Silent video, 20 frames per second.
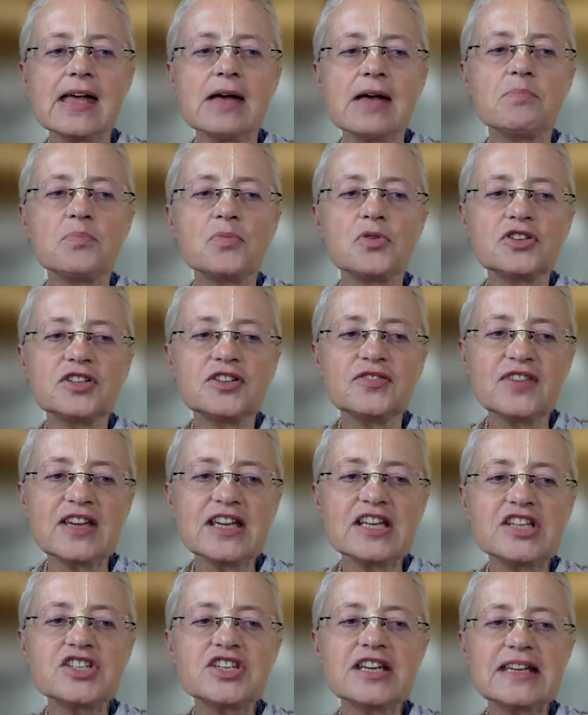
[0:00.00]

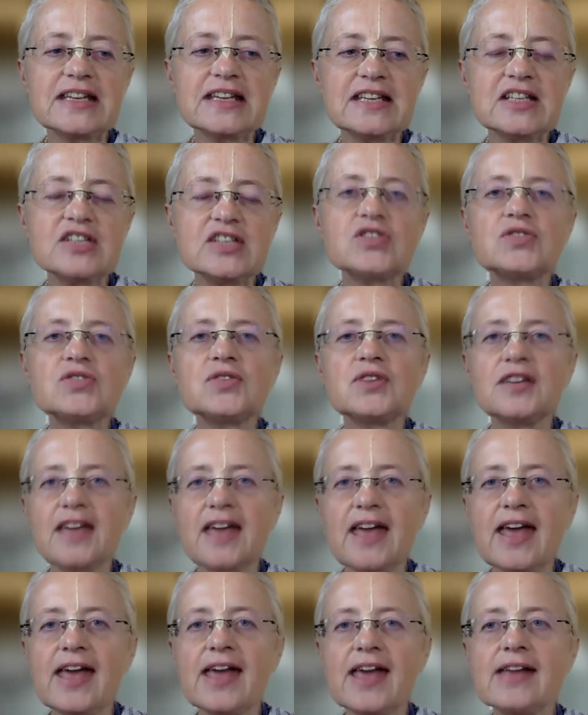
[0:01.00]
motivation is to
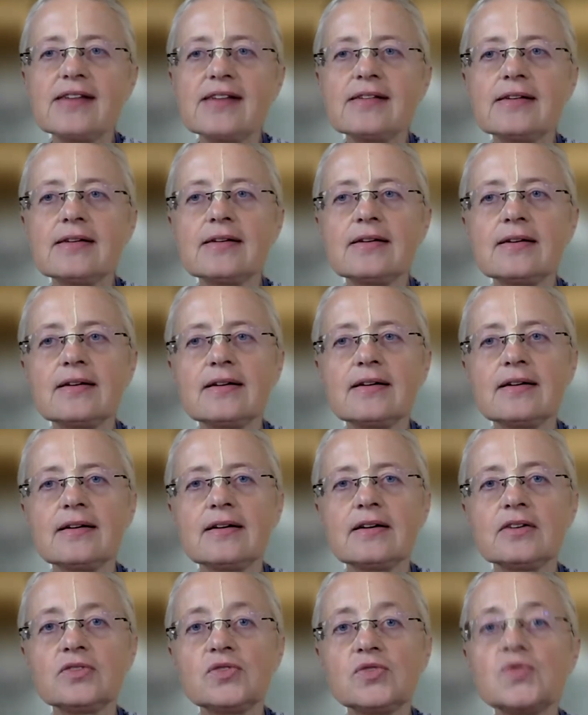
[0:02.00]
gain
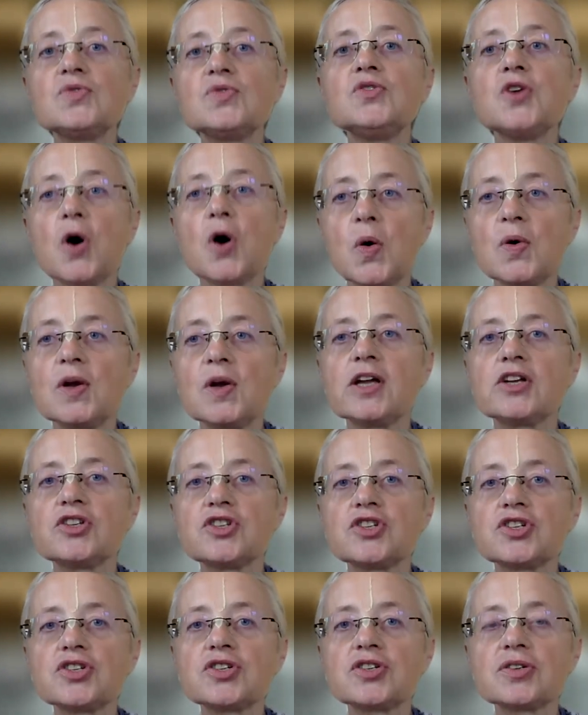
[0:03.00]
true
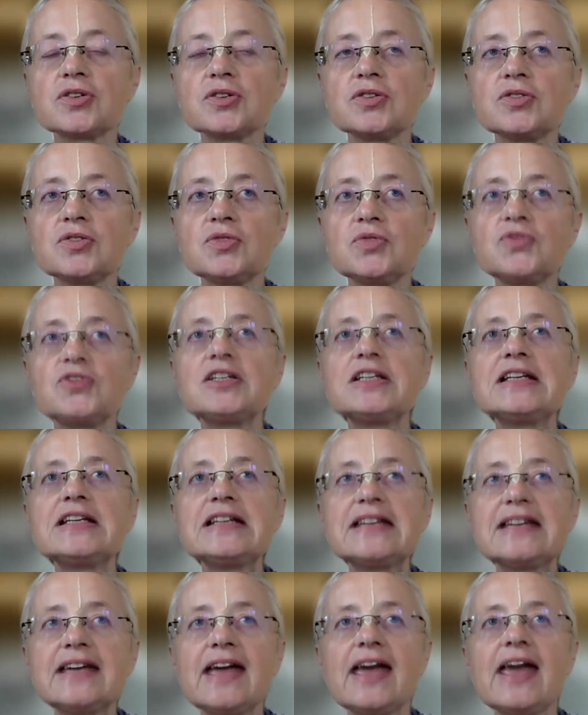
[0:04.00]
knowledge, to
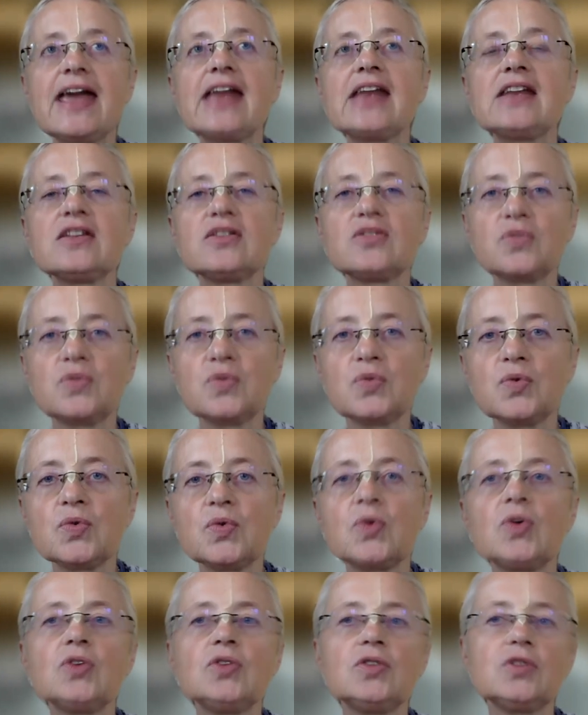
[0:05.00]
really gain the
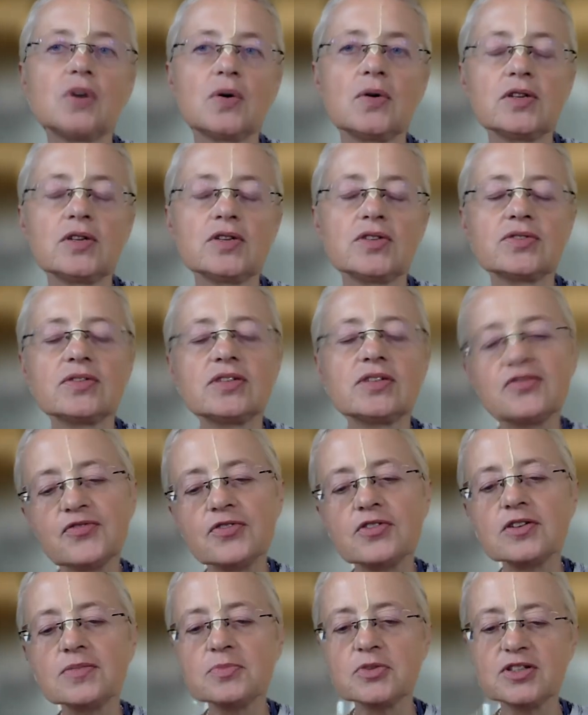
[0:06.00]
true knowledge. So the
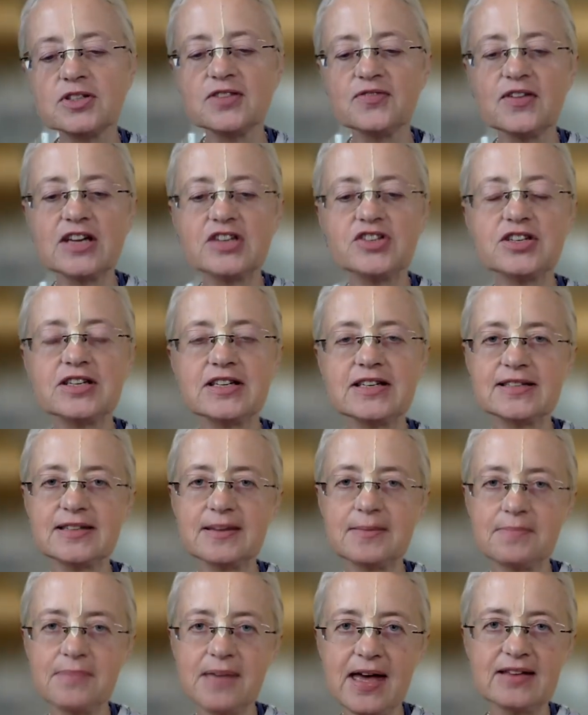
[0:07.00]
fourth motivation is
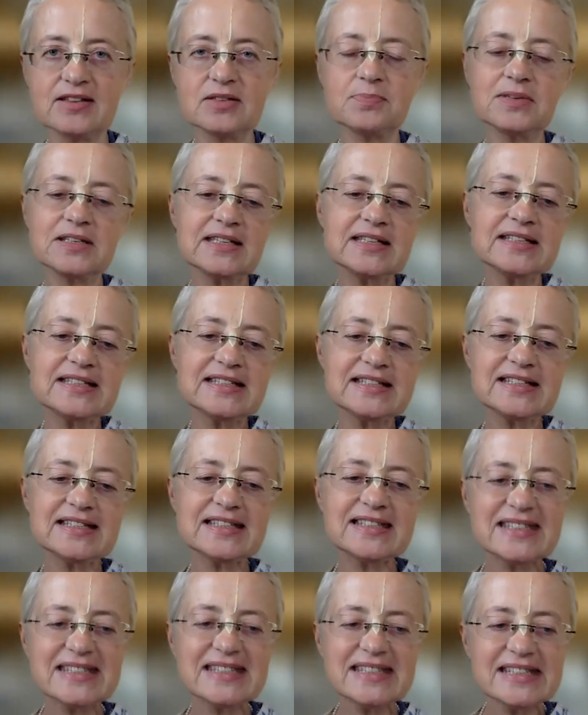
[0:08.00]
the best, but it is
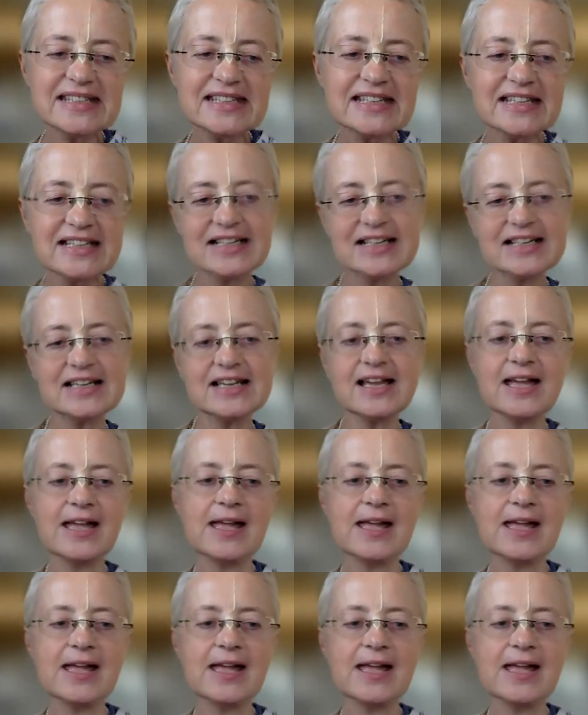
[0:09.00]
still